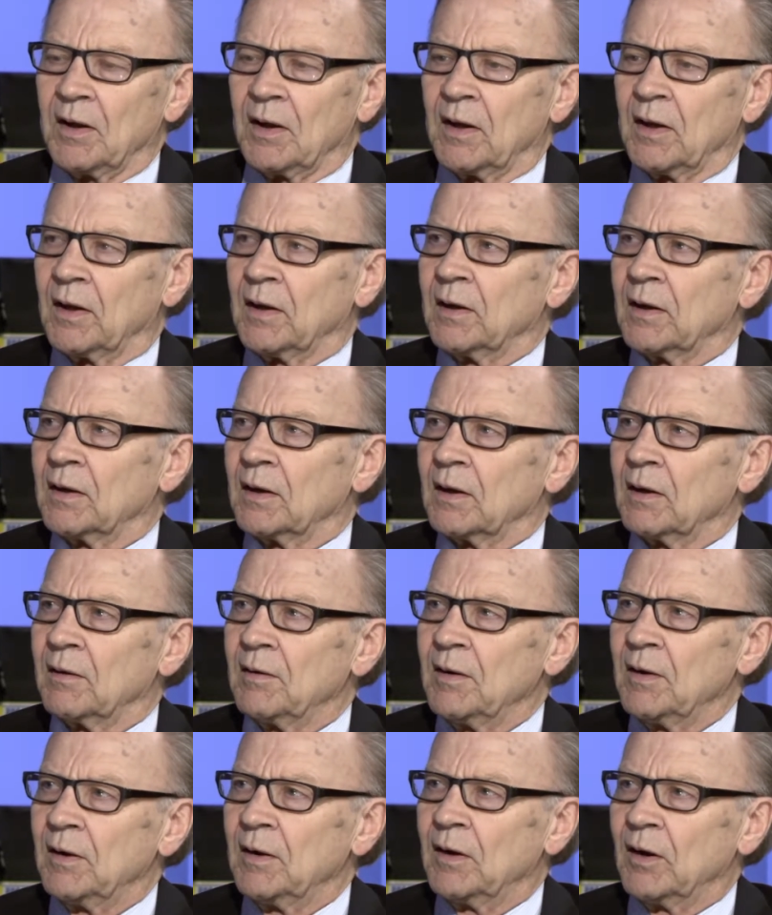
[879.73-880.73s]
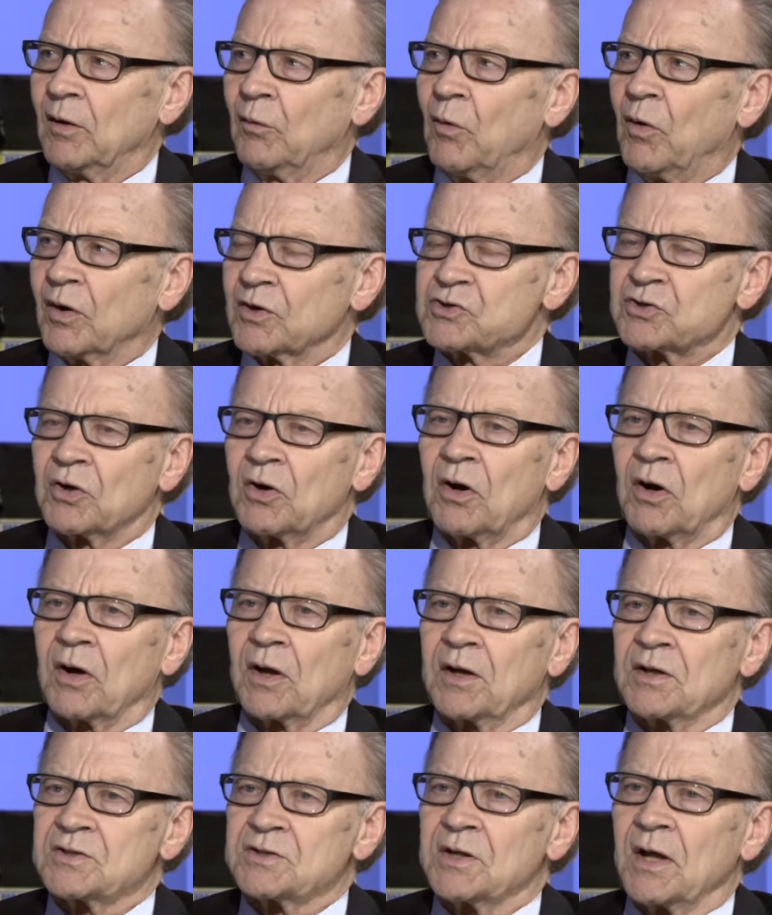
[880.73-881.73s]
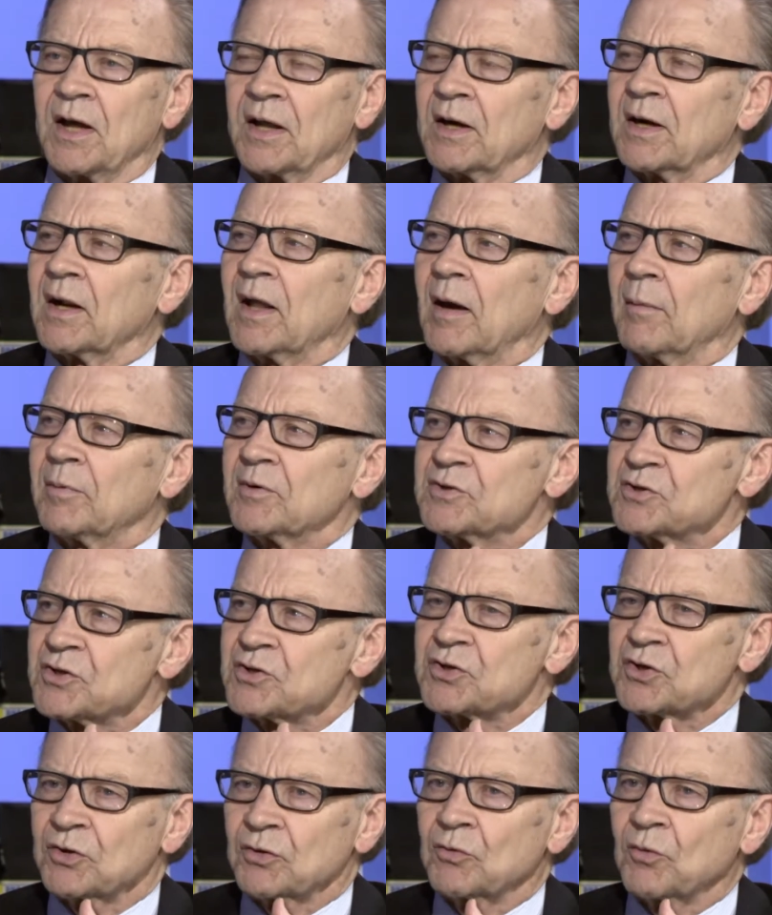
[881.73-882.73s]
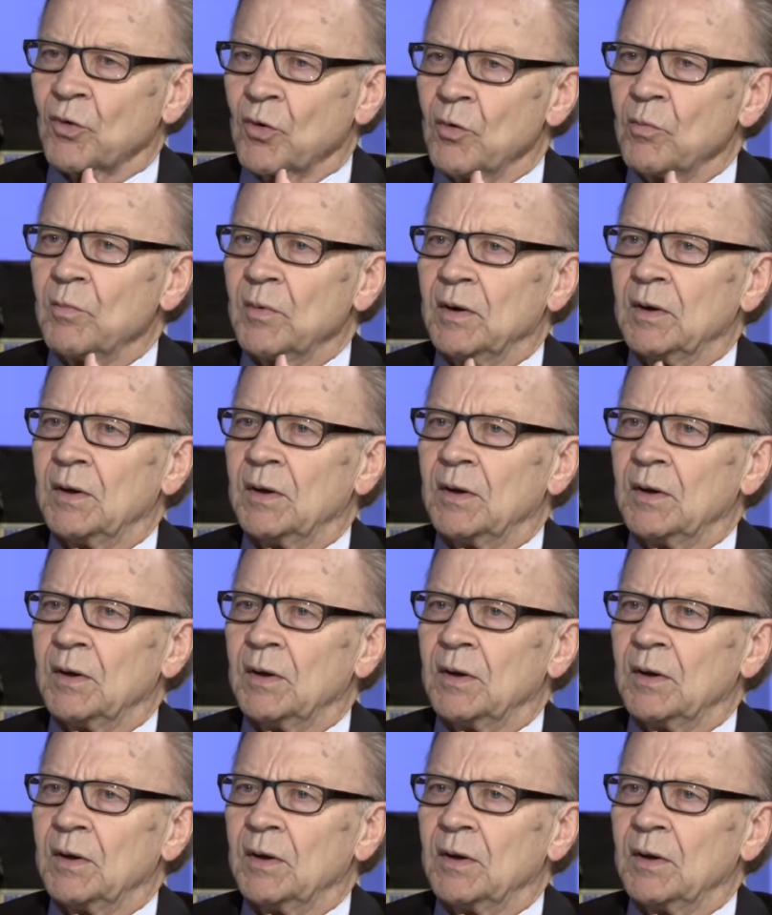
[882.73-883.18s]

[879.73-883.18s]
And a watchdog is not an opposition group.